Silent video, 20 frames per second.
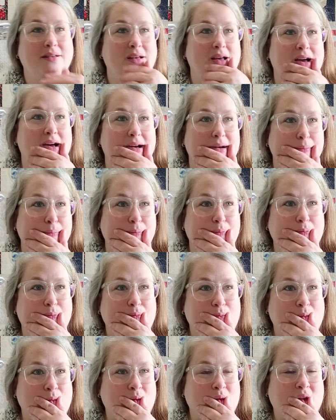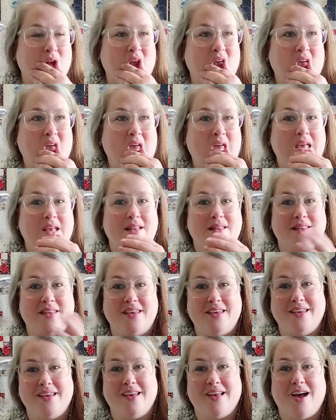I'm
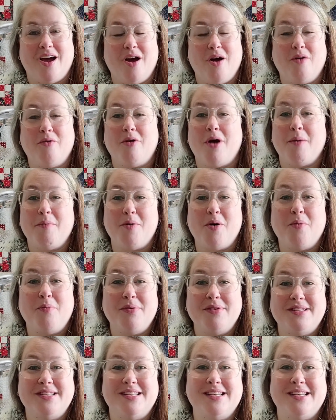hoping